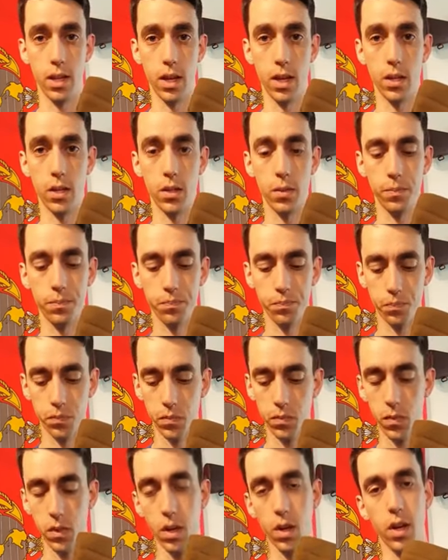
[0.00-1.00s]
Lights.
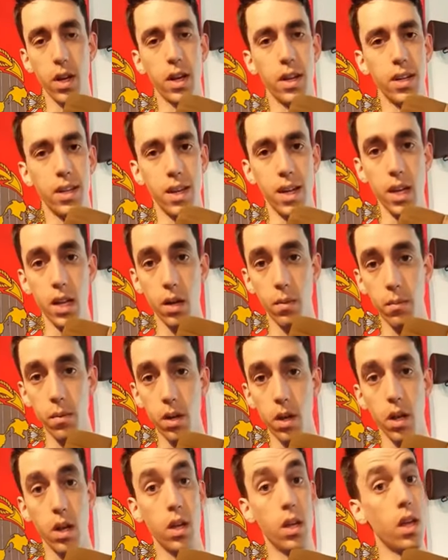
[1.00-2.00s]
You're going to need
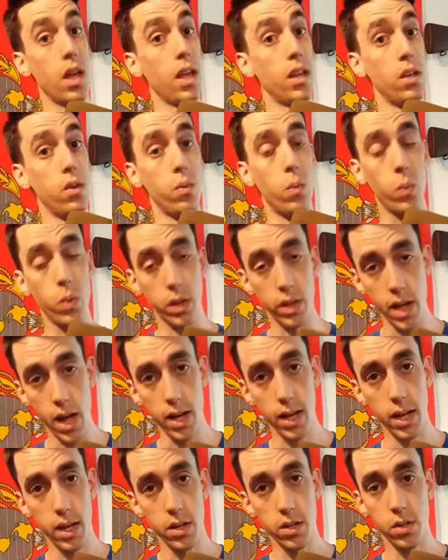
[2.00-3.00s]
them, and you will
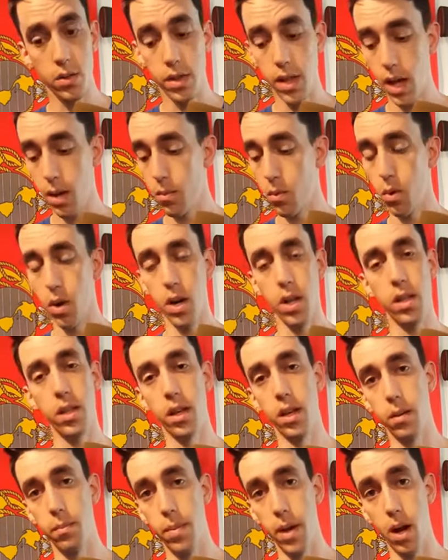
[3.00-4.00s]
not get issued them or
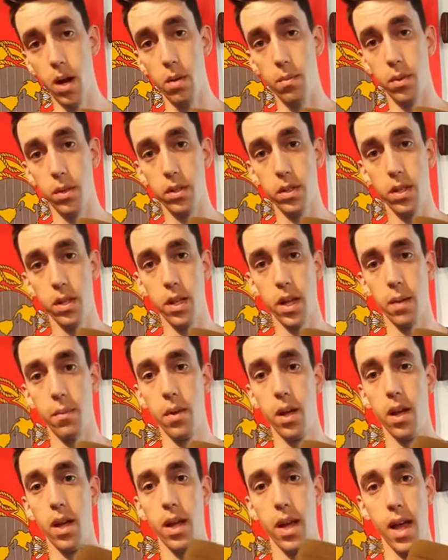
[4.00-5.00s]
anything comparable to
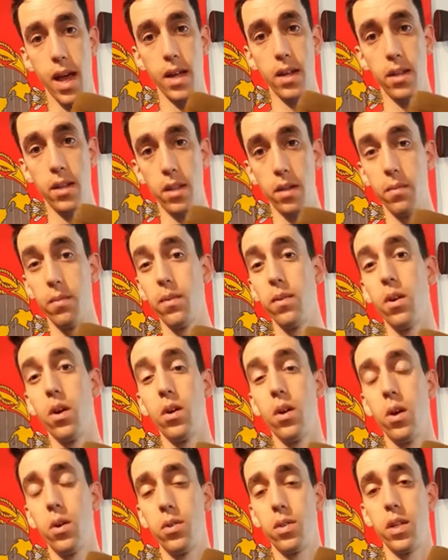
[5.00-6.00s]
them at the
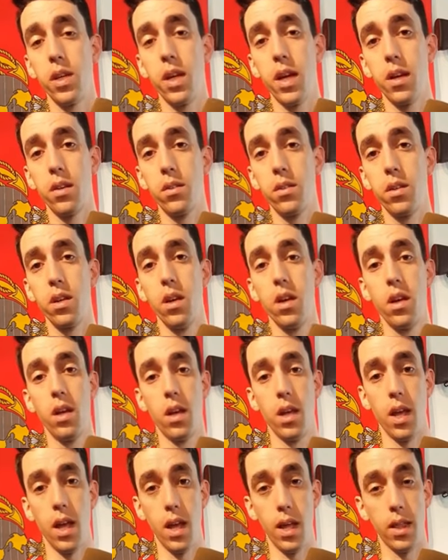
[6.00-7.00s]
OCS.
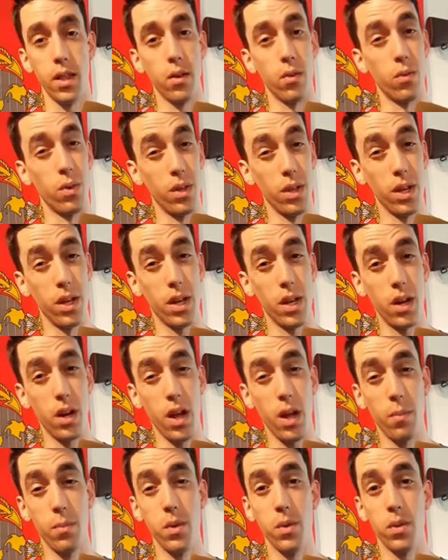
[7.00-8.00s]
They're really going to
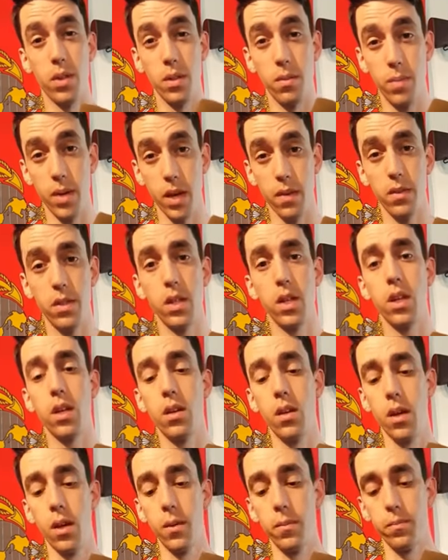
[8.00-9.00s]
help you with the
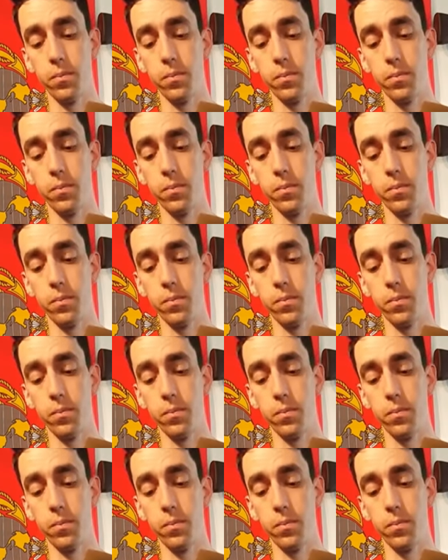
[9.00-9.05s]
PFT